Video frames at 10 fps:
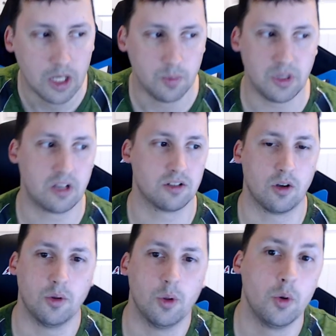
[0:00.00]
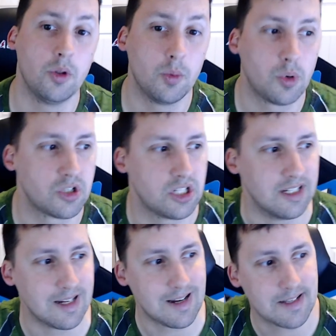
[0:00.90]
because although they're pushing
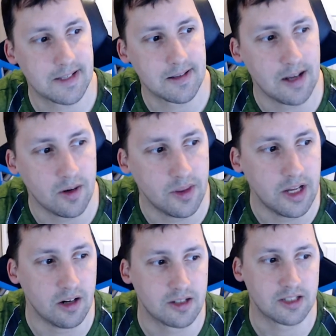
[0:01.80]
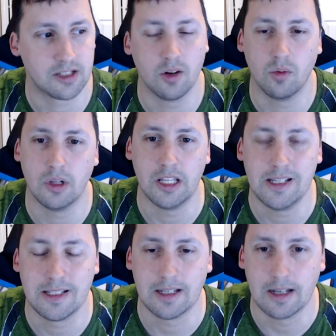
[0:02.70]
xCloud, they're still
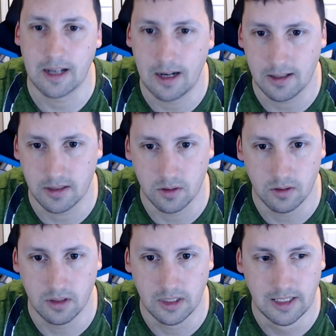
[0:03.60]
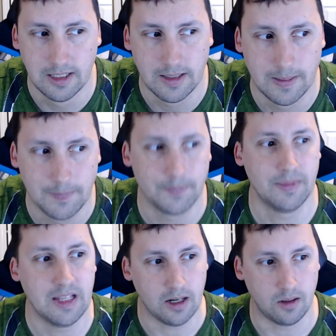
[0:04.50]
releasing a console.
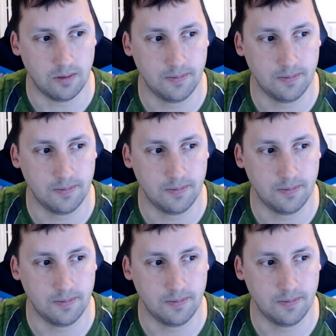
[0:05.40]
Now,